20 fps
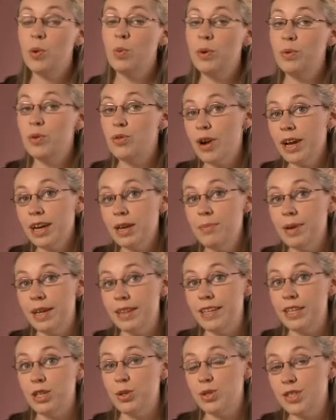We would
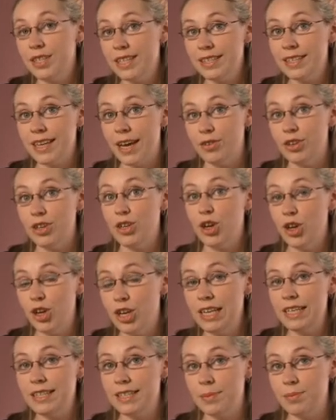recommend that you sit down in
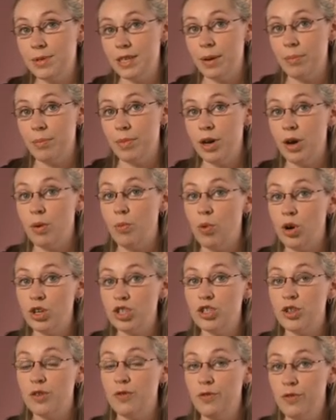early September and
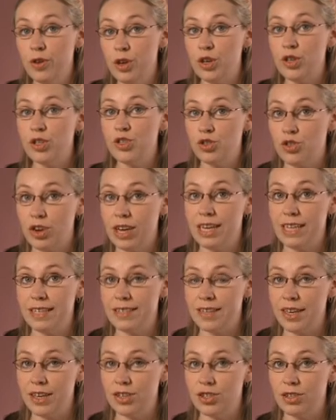watch the first training
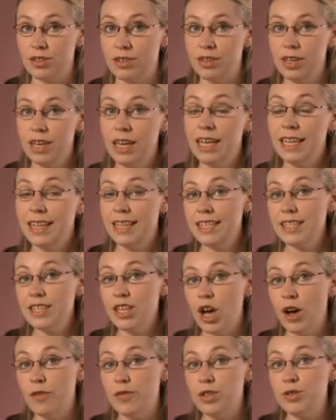session. This
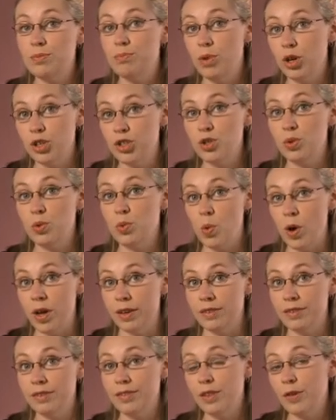covers Module
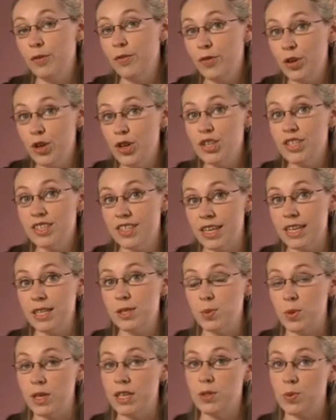1, the first
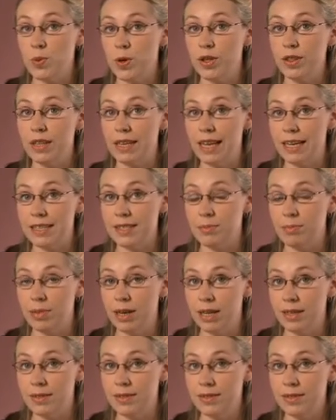6 weeks worth of lesson
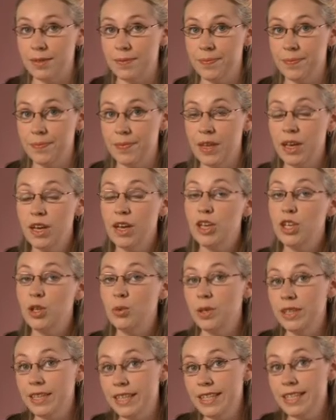plans.
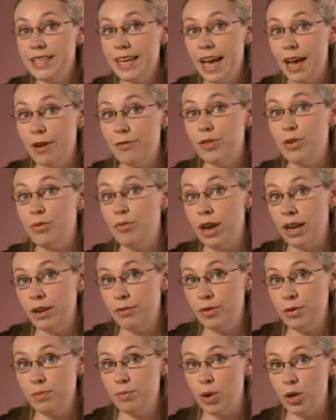You will need to have the
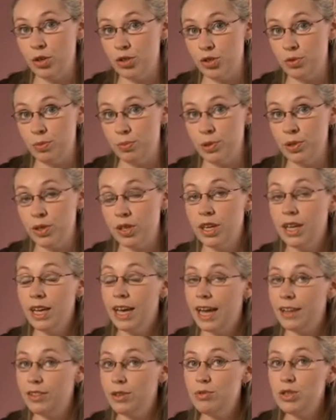relevant module book
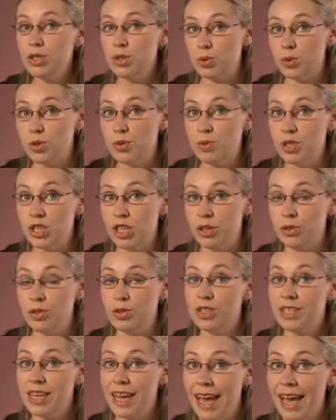and the resource
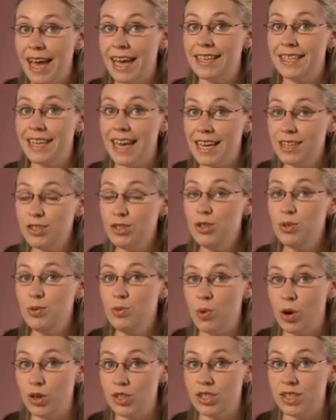materials to hand as you
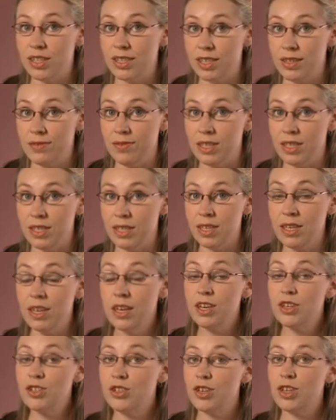watch the DVD
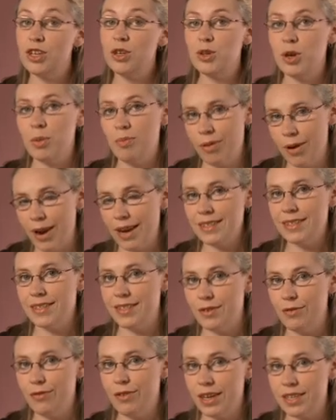so that you can
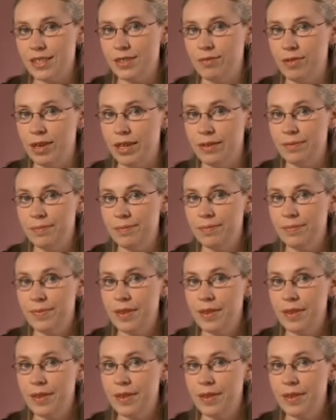practice effectively.